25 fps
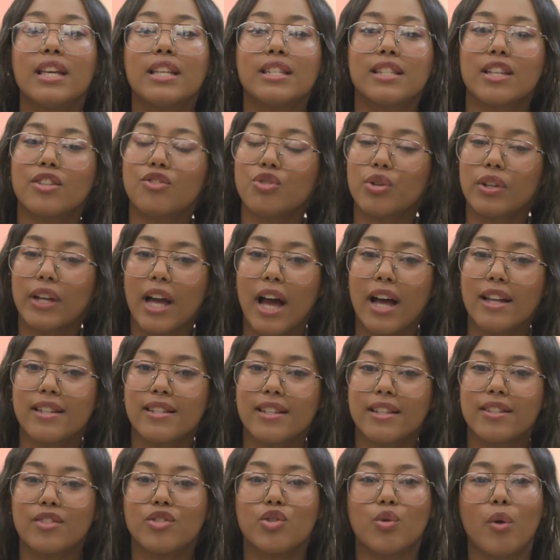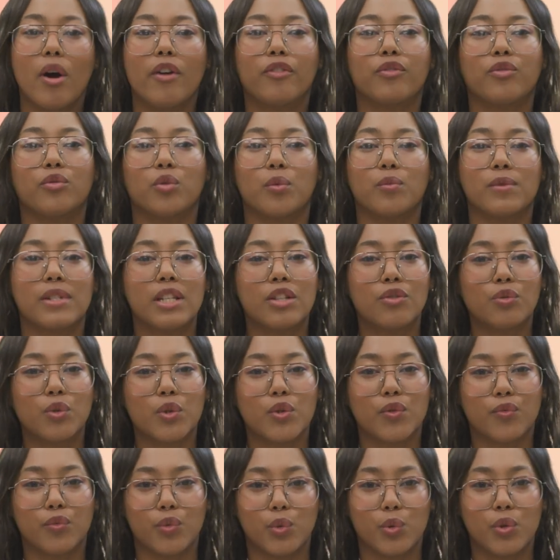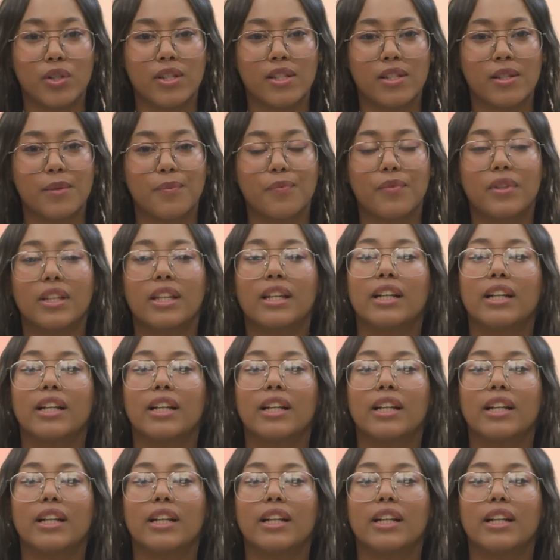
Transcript: Citric acid derived from citrus fruits,